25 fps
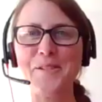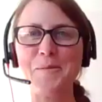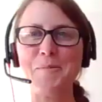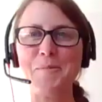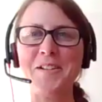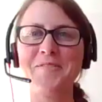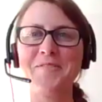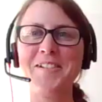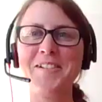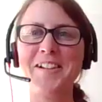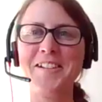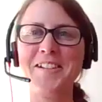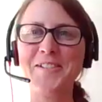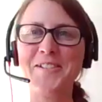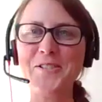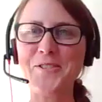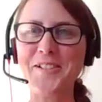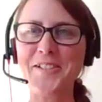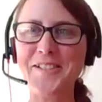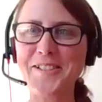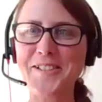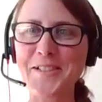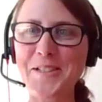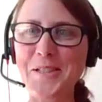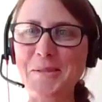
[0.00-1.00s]
It's been really
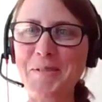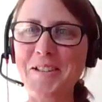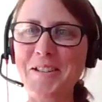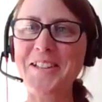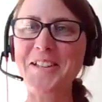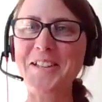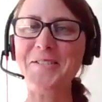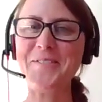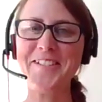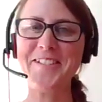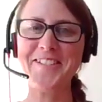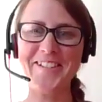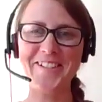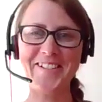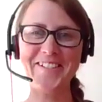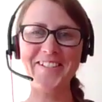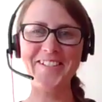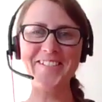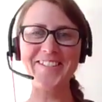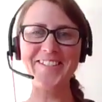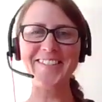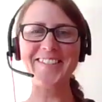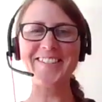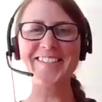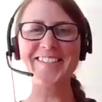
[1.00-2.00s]
interesting speaking with you.